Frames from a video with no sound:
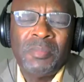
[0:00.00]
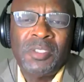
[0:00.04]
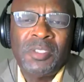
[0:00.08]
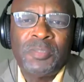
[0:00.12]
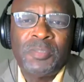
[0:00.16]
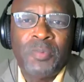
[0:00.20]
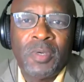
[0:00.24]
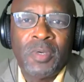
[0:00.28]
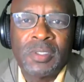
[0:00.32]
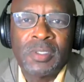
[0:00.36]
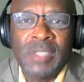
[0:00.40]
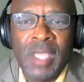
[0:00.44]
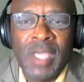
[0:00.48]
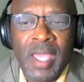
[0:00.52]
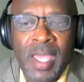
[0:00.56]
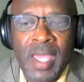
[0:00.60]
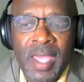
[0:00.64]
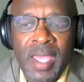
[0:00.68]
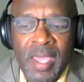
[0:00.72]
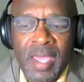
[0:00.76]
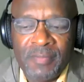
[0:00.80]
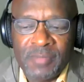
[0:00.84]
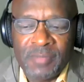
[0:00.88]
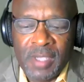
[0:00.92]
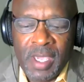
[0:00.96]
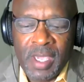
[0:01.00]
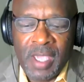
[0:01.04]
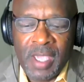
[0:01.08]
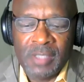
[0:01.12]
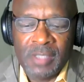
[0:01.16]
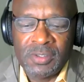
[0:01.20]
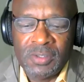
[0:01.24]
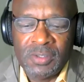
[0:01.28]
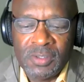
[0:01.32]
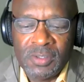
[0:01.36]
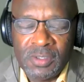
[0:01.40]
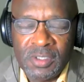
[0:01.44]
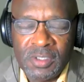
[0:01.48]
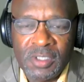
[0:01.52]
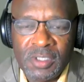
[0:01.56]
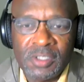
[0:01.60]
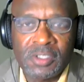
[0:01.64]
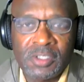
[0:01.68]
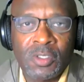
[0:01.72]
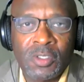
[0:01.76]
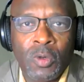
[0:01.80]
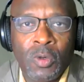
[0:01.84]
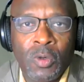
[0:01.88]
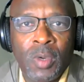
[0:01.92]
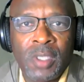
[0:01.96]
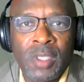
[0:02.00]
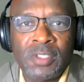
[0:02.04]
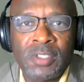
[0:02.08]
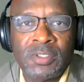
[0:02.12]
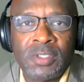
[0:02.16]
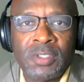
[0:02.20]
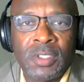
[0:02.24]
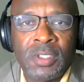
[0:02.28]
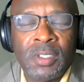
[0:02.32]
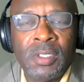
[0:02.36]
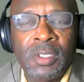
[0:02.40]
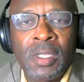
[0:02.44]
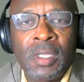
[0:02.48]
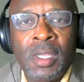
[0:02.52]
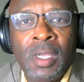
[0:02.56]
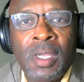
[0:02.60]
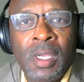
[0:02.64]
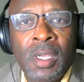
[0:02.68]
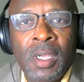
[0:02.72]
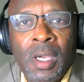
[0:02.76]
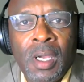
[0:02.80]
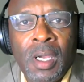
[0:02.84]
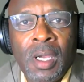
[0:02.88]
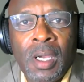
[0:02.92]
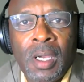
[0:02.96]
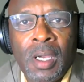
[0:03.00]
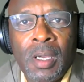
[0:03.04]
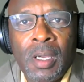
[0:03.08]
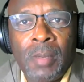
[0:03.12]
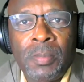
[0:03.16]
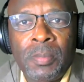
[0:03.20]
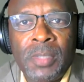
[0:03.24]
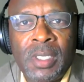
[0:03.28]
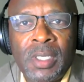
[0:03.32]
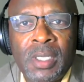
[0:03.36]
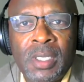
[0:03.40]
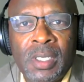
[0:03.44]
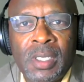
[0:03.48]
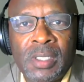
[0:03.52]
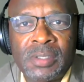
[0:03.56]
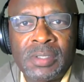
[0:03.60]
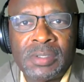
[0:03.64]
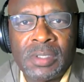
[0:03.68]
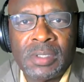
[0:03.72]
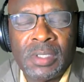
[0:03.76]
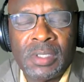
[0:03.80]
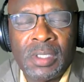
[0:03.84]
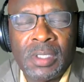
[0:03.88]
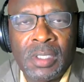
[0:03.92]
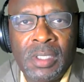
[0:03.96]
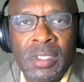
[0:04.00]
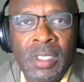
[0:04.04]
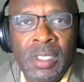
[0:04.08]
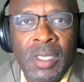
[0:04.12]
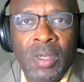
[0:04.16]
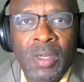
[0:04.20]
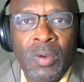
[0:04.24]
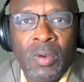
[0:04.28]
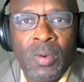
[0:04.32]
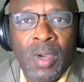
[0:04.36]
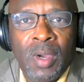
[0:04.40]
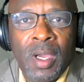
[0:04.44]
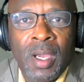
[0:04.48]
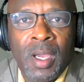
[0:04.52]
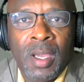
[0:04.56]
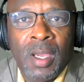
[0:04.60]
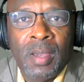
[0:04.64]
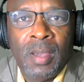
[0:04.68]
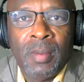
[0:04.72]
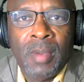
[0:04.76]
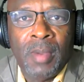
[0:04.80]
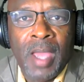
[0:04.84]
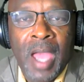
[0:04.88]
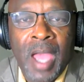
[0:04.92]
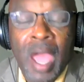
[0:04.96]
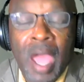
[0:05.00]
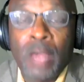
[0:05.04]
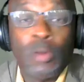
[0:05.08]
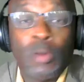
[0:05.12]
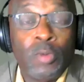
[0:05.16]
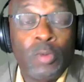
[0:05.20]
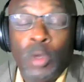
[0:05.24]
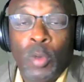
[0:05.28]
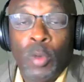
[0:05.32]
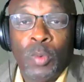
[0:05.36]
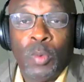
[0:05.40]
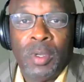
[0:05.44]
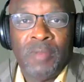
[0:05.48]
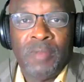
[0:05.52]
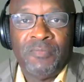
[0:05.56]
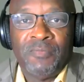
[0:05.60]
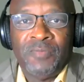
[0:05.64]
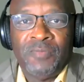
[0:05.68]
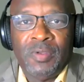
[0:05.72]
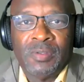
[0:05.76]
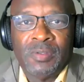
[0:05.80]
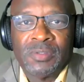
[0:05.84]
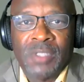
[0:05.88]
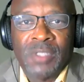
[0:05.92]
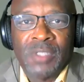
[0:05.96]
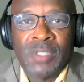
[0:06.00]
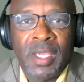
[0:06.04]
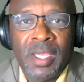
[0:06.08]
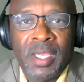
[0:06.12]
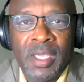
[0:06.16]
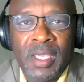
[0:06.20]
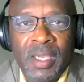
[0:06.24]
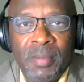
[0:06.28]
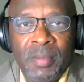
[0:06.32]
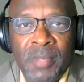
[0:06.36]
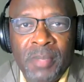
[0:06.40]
Ms. Brooks, I have to ask you this question because, I don't know what it feels like.